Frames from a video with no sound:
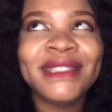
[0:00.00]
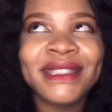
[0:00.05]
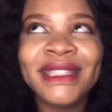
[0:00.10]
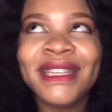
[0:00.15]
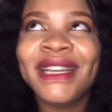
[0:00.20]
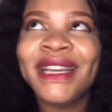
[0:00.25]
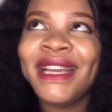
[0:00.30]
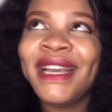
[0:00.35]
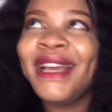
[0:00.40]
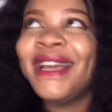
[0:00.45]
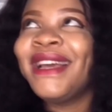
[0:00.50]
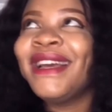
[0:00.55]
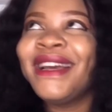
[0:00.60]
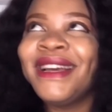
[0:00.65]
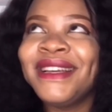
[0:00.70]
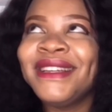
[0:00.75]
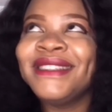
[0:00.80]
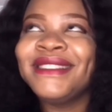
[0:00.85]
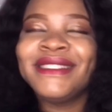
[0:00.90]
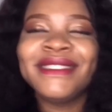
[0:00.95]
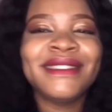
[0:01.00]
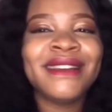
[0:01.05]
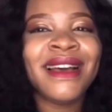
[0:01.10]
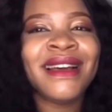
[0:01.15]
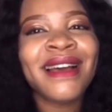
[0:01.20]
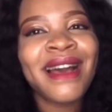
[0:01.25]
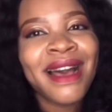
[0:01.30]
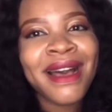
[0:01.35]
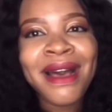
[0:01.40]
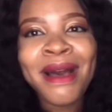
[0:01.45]
Yeah,
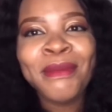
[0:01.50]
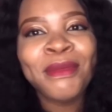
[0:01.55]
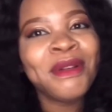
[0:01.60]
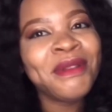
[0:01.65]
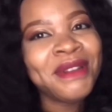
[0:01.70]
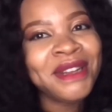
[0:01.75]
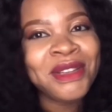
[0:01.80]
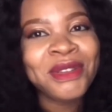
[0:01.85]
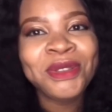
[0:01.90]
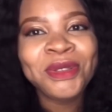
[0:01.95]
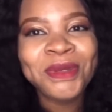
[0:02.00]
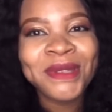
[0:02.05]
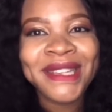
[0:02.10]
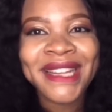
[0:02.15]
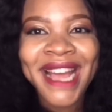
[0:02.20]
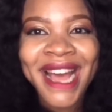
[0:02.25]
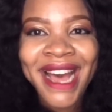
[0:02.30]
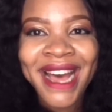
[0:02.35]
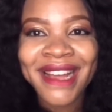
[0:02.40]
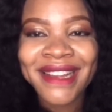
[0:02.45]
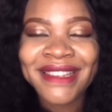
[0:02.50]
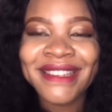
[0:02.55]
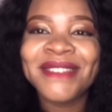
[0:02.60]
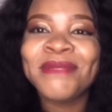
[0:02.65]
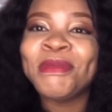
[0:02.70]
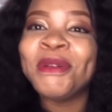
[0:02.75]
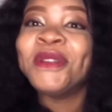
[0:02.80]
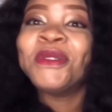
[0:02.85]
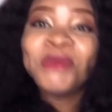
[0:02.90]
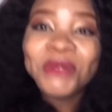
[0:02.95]
I'm not really good with cars,
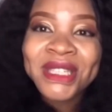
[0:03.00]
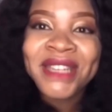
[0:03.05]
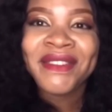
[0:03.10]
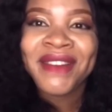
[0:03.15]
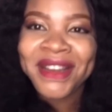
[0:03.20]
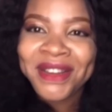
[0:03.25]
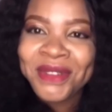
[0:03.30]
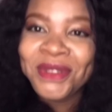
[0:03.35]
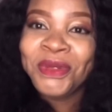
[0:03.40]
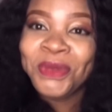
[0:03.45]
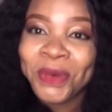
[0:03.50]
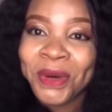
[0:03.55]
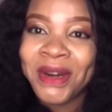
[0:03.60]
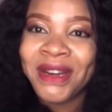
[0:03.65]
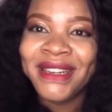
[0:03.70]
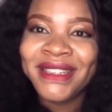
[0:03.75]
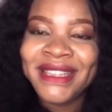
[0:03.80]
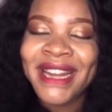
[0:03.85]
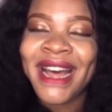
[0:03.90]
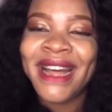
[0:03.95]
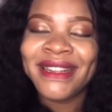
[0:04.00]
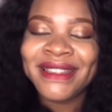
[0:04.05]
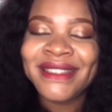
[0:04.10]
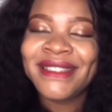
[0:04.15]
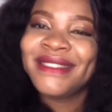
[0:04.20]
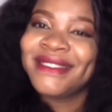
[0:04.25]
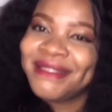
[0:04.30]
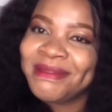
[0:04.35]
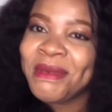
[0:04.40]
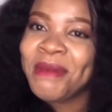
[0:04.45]
but whichever good one,
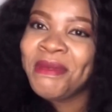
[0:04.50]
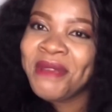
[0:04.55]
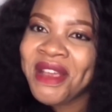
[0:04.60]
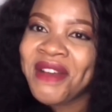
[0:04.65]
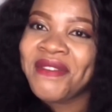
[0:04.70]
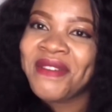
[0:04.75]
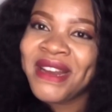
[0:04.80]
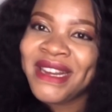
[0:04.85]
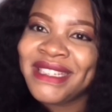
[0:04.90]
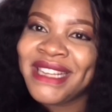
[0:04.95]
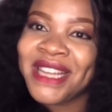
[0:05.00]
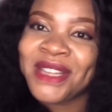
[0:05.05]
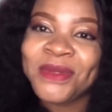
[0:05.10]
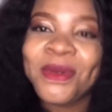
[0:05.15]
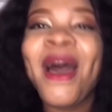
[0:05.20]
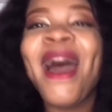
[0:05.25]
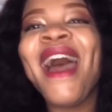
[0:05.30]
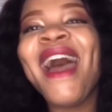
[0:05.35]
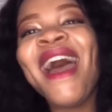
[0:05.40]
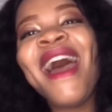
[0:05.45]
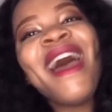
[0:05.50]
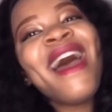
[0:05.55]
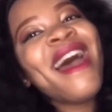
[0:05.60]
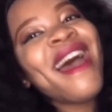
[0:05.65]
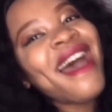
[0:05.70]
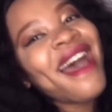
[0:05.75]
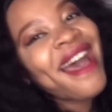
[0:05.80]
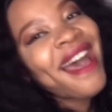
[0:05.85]
that maybe a Range as well.